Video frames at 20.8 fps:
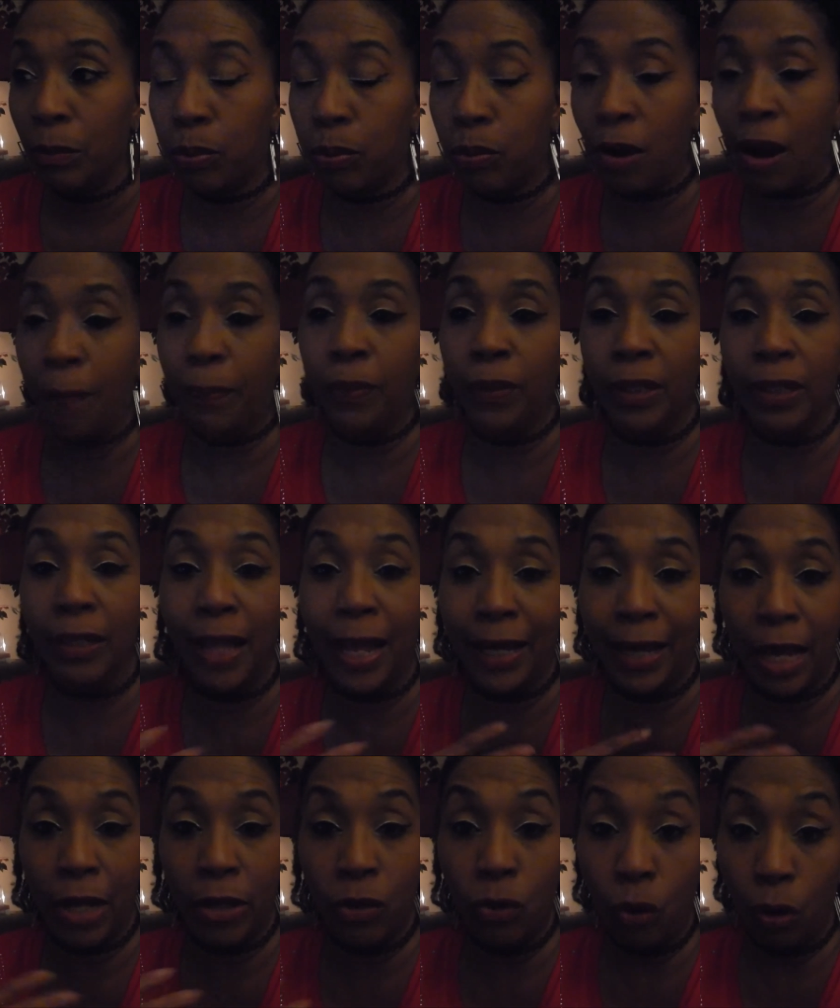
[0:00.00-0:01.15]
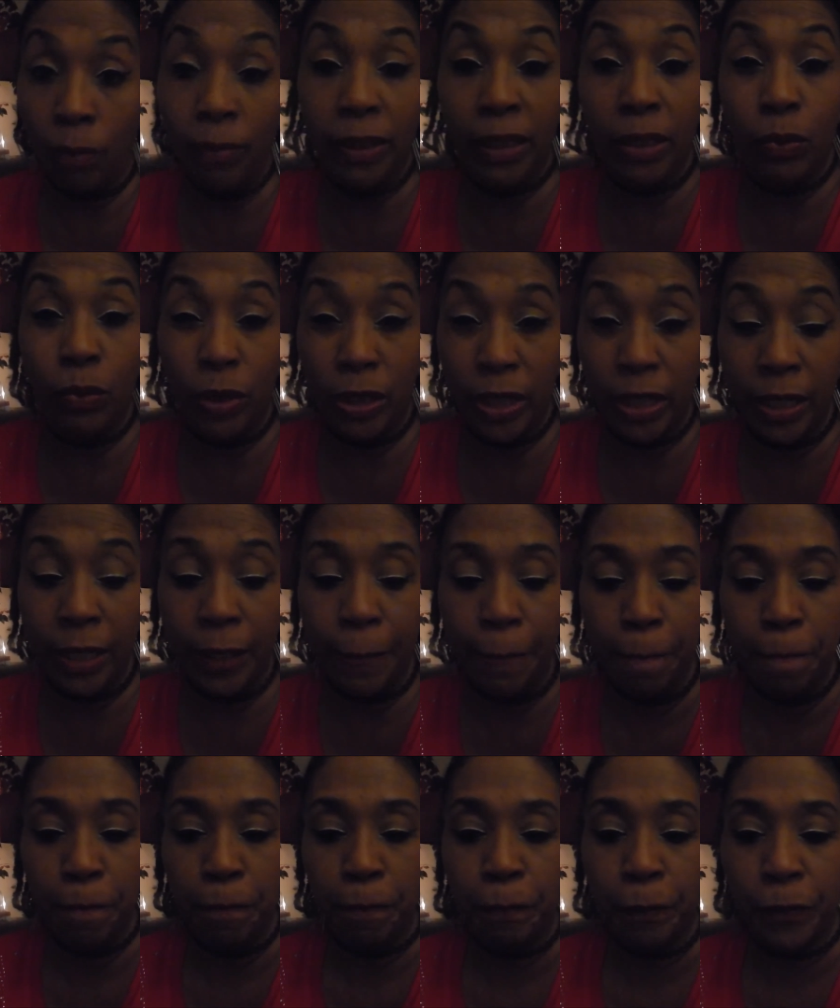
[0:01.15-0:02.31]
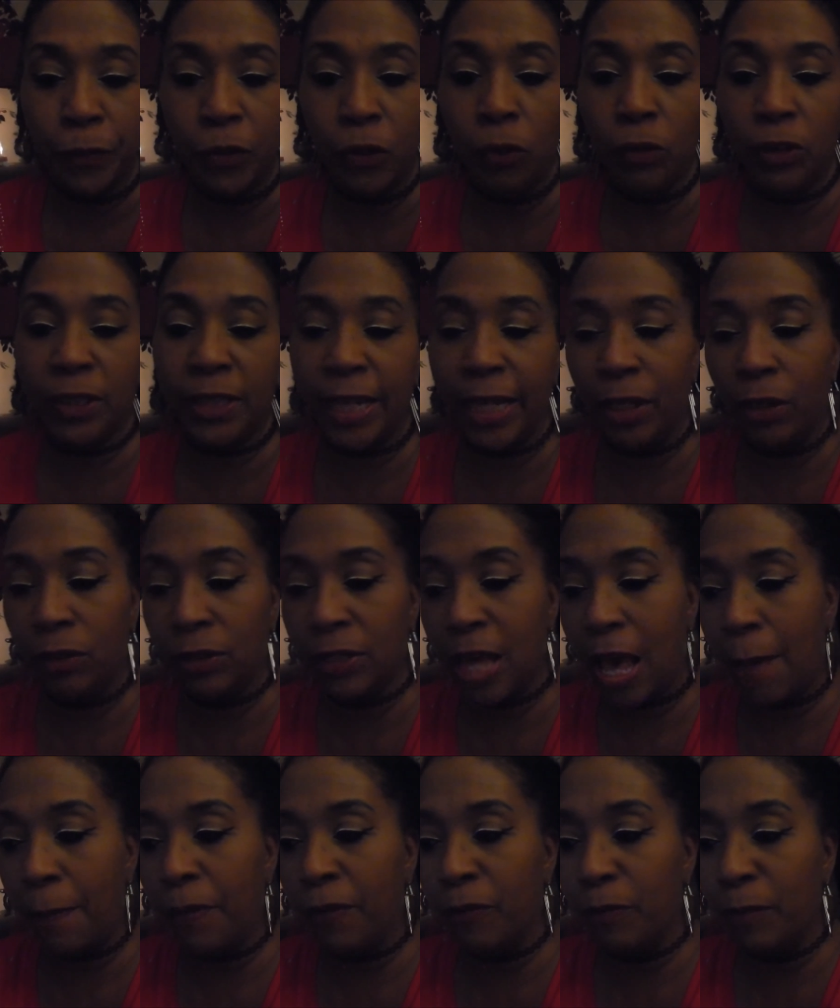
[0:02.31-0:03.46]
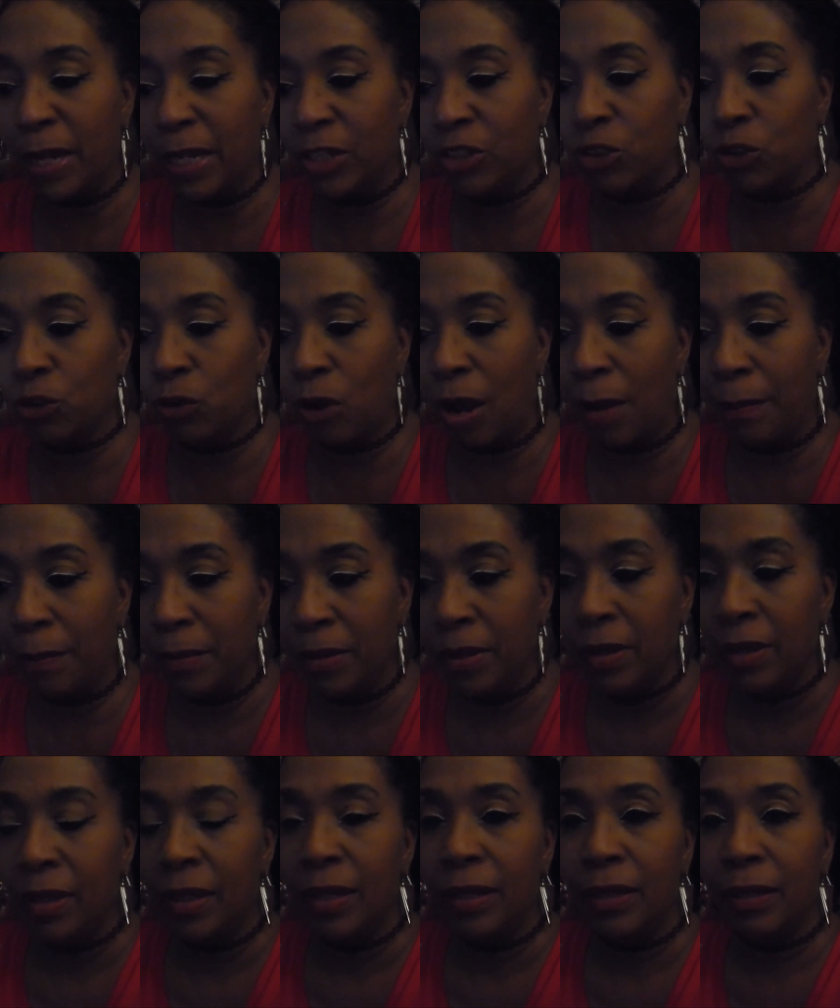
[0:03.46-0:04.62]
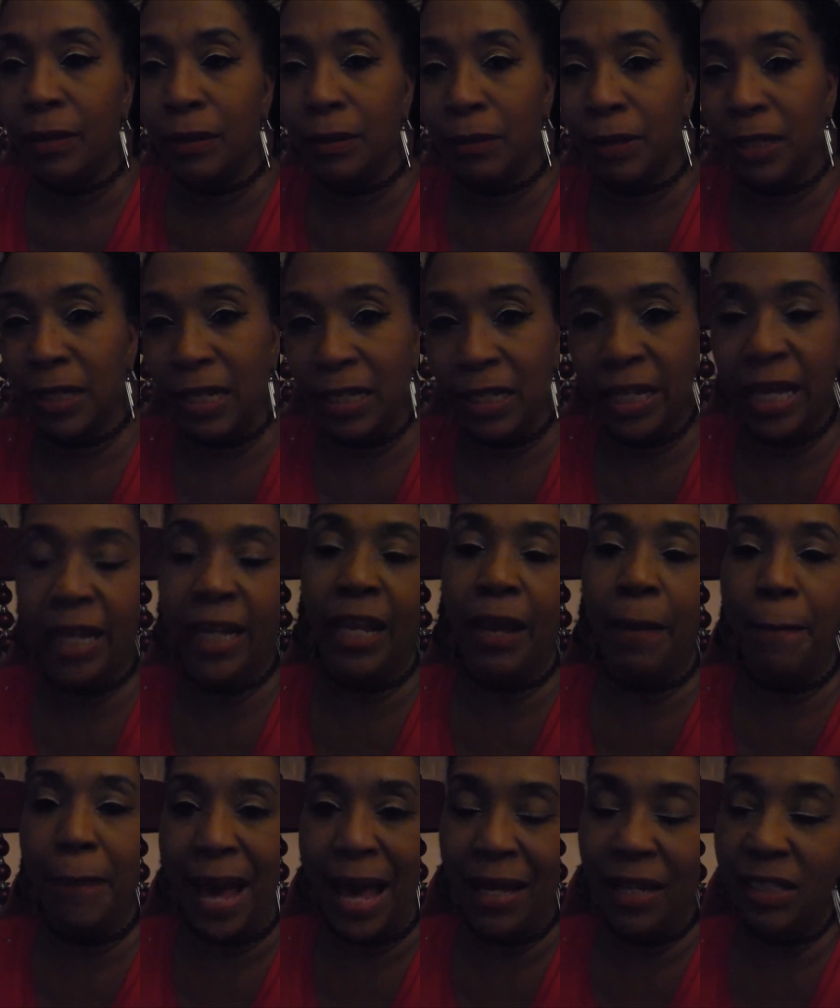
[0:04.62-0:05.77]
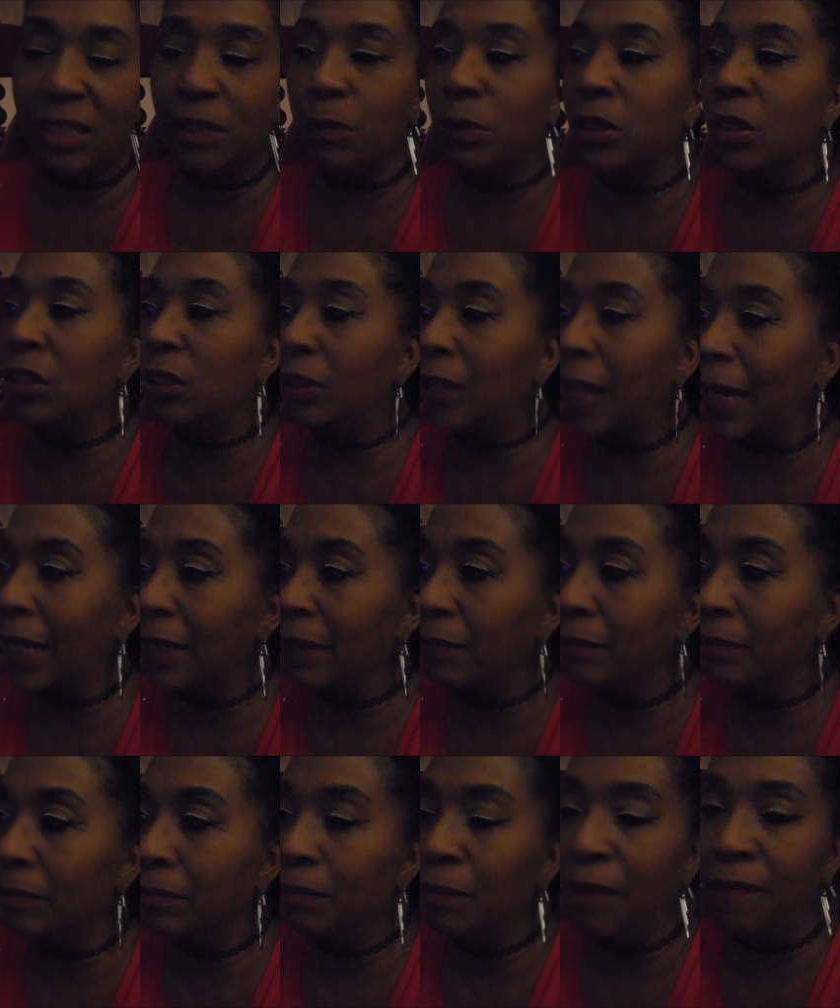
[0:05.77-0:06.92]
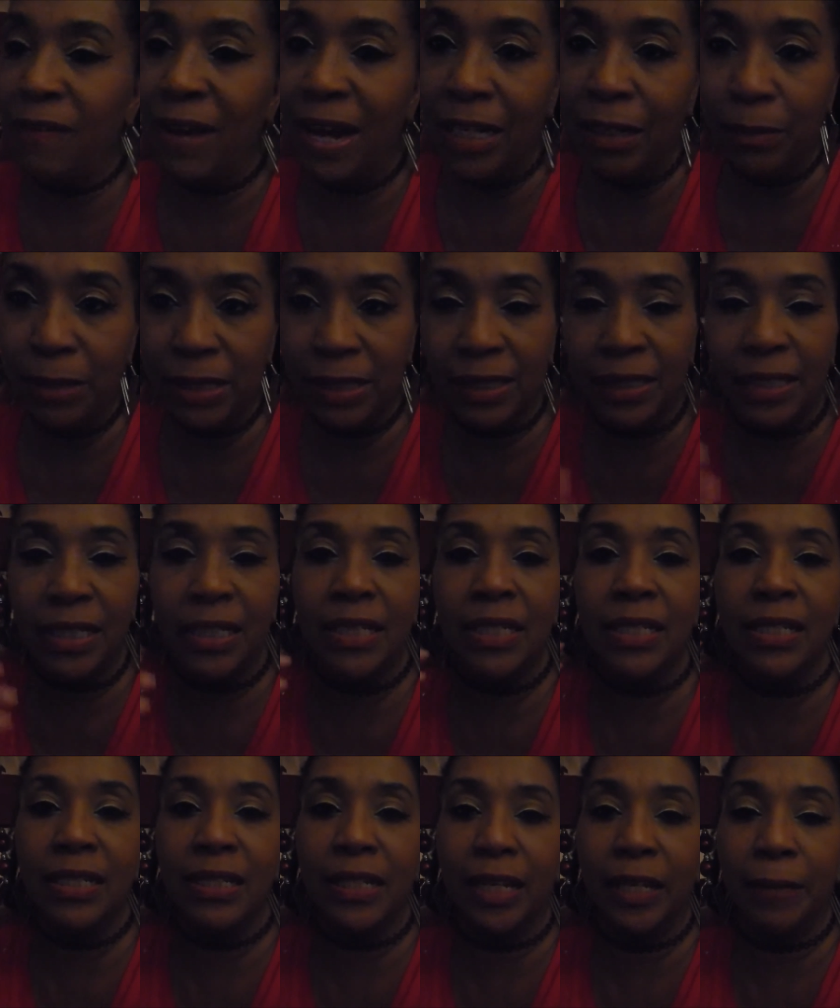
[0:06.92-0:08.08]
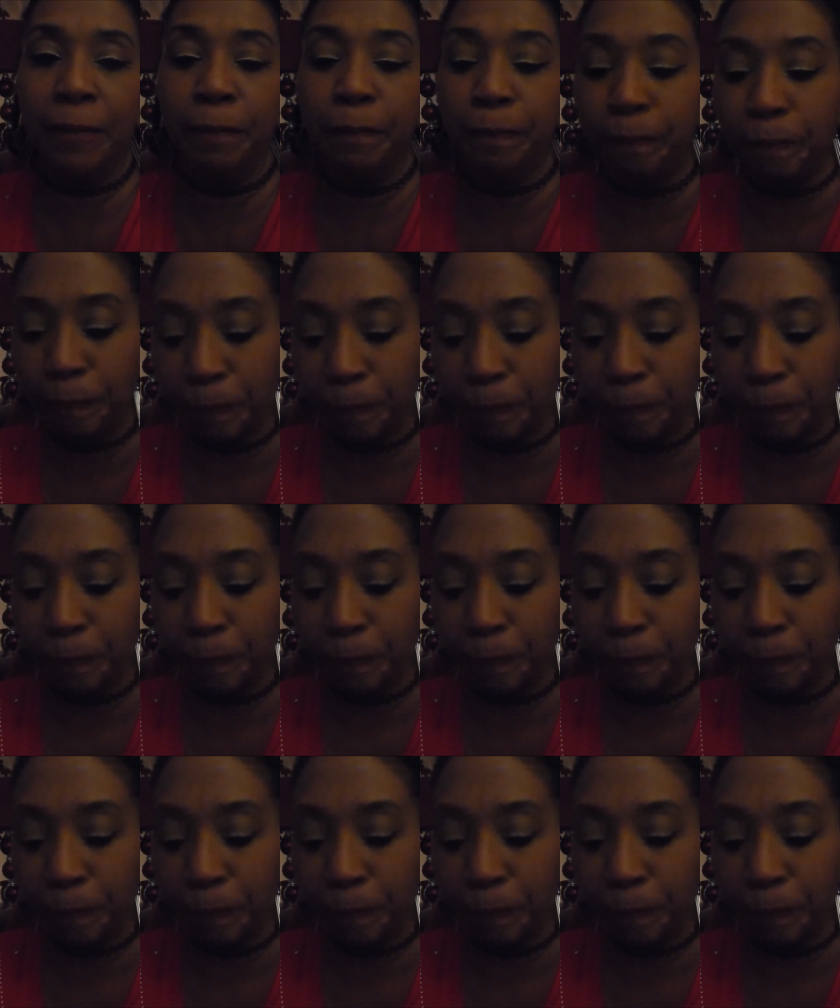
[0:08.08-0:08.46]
properly like I normally would eat, you know, staying on top of making sure I'm getting a balanced meal, like my vitamin C's and,